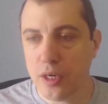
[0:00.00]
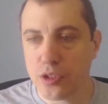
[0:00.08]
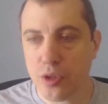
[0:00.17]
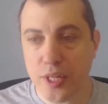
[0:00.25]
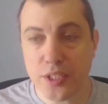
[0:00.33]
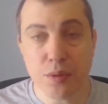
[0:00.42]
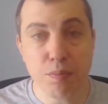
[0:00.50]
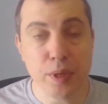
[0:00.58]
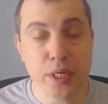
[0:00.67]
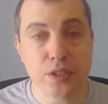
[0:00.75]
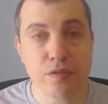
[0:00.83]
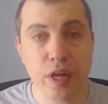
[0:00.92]
So that's a
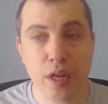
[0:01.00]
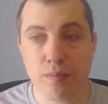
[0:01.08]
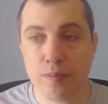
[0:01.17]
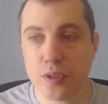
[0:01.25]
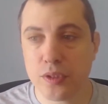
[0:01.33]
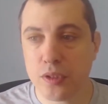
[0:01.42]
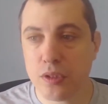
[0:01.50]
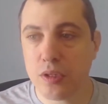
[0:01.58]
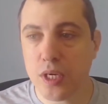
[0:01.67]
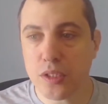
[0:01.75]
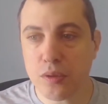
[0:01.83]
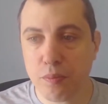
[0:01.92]
big development.
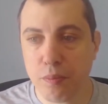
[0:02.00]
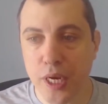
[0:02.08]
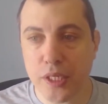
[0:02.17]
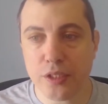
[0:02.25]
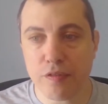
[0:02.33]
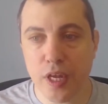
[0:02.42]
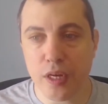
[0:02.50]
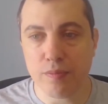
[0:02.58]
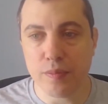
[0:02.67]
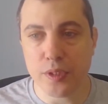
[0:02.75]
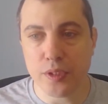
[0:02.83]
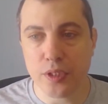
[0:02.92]
The other big
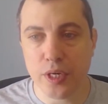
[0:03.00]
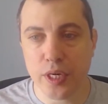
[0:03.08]
development